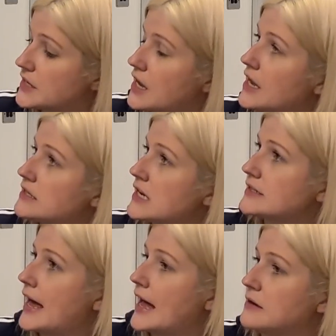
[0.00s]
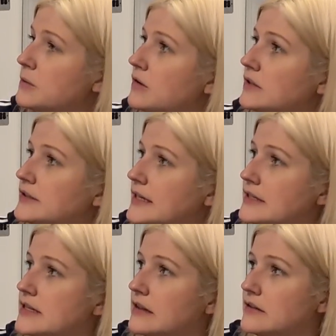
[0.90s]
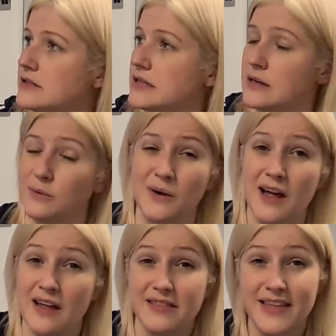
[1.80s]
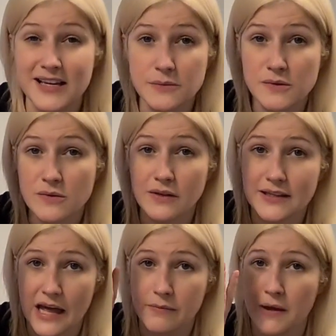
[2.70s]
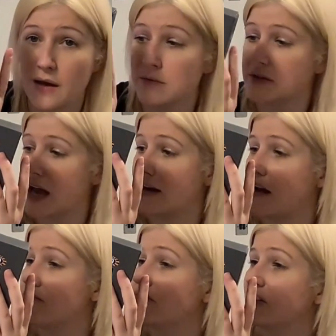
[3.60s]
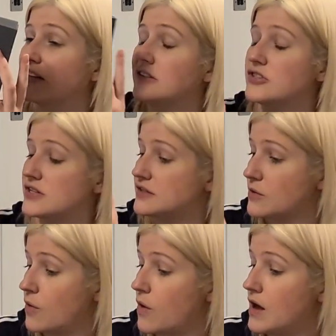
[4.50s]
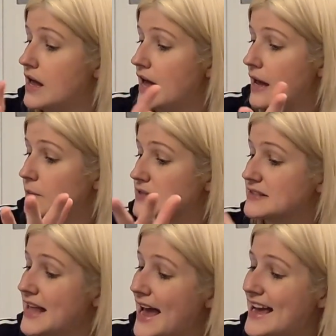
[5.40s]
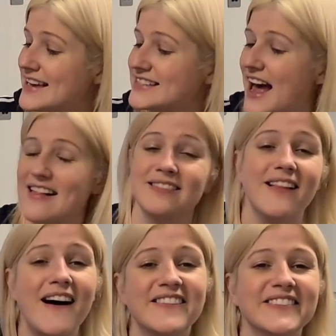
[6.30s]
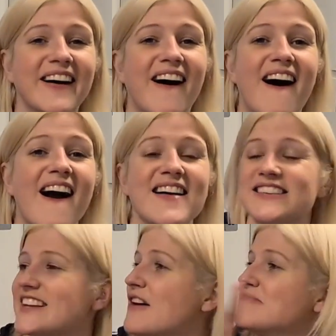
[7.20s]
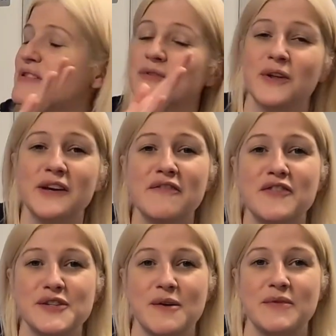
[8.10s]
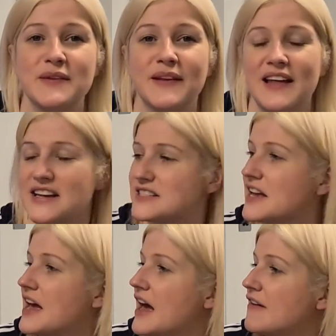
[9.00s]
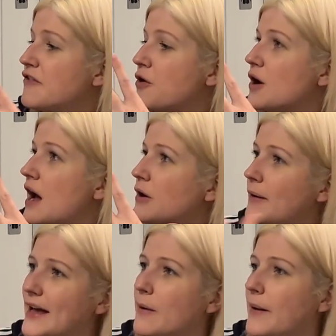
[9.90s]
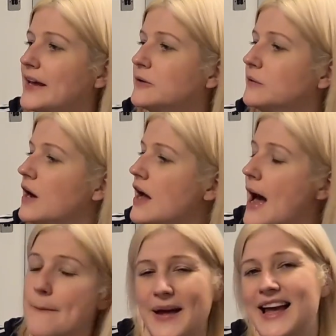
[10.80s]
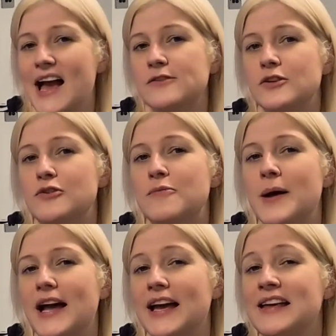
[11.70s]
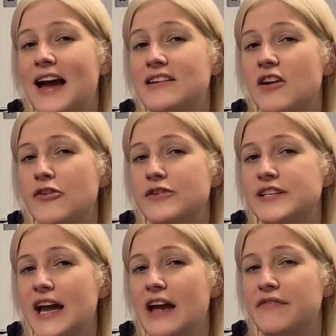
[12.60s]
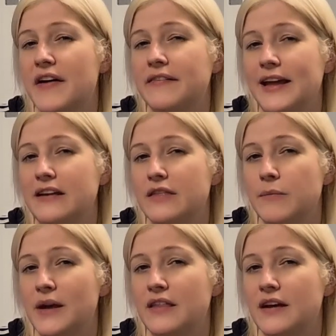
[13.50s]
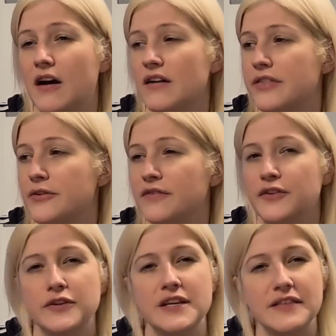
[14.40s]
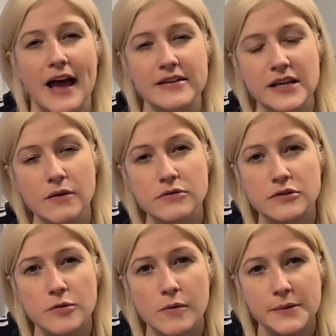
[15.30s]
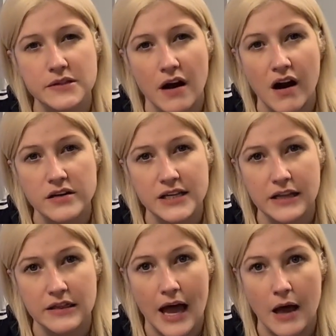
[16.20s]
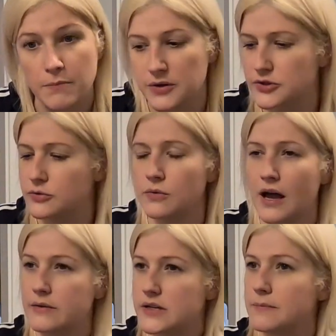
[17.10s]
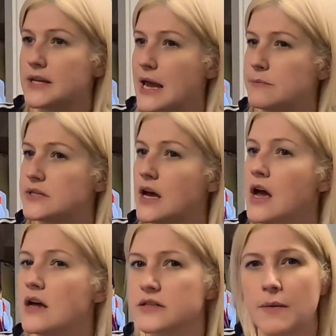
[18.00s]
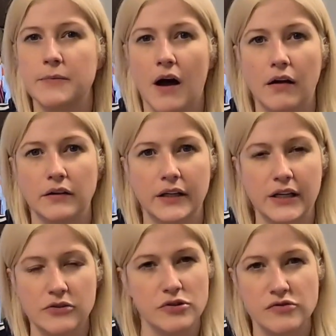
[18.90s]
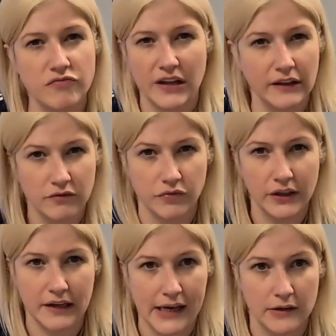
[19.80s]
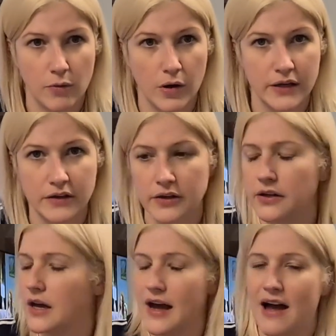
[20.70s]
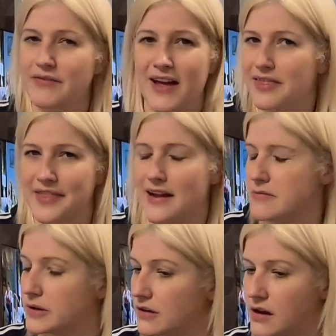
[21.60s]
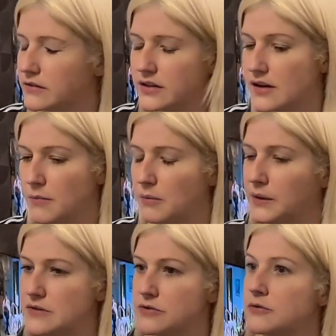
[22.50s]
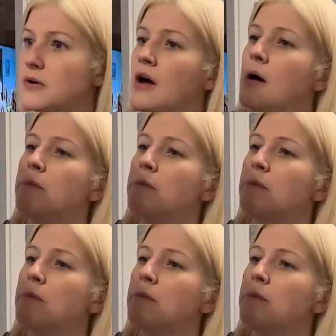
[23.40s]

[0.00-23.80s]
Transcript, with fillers: It says high quality stainless steel. This was only £10 and I really just thought it was nice. I love the hearts. I've been looking for something like this for quite a while. I might actually go back and get another set if I like the way they cut through food. That sounds so bizarre saying that, but do you know how sometimes some cutlery can just really, really annoy you? I've got a thing about cutlery, I'm a weirdo.